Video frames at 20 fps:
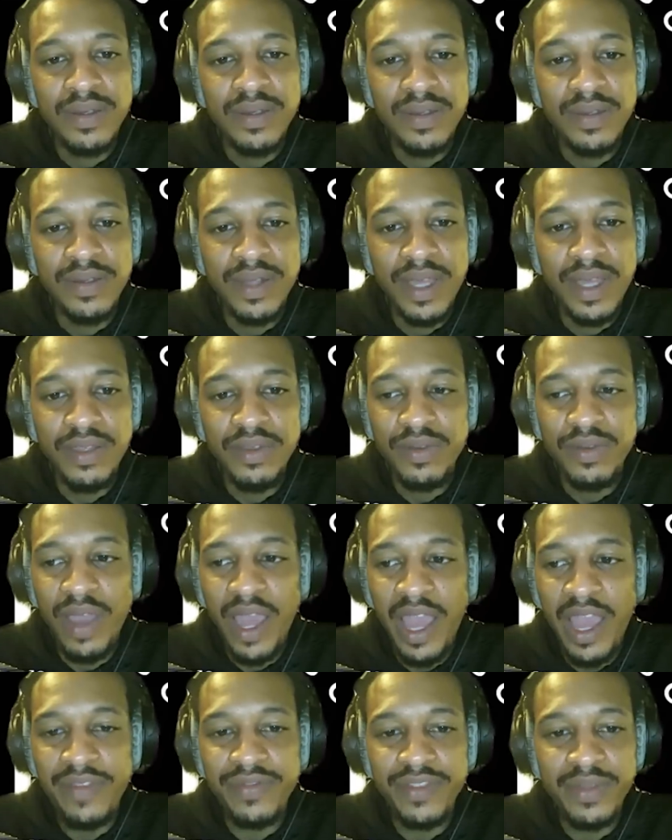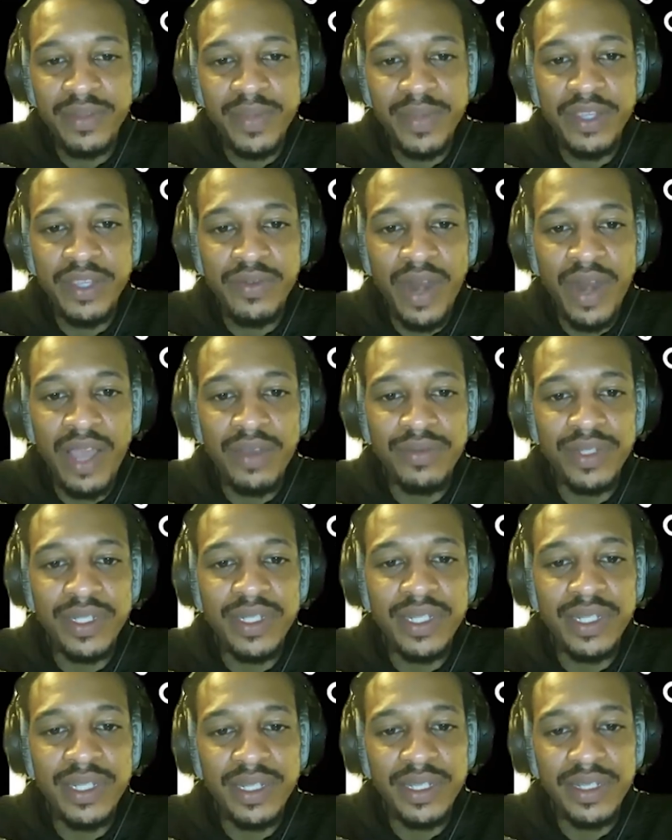Like, you have to be
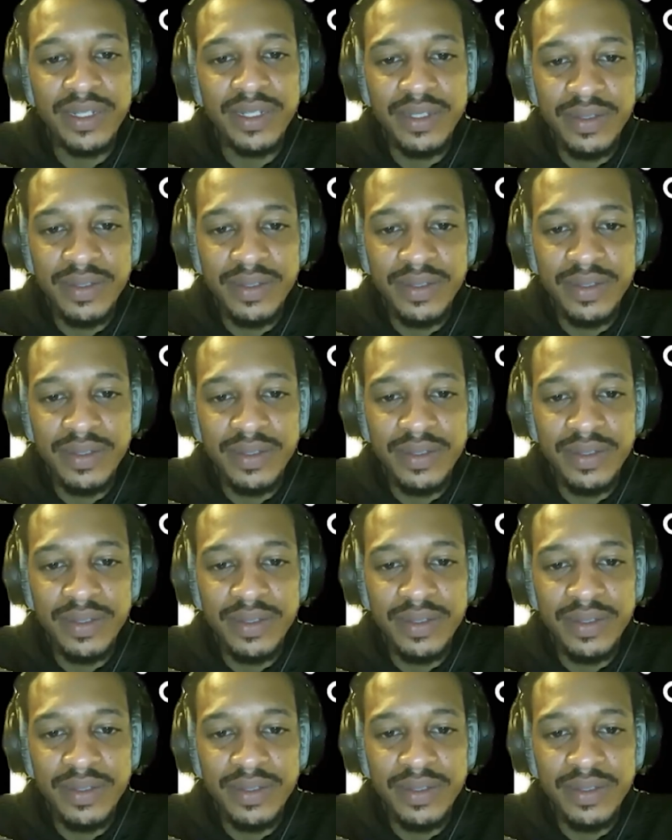grounded in it.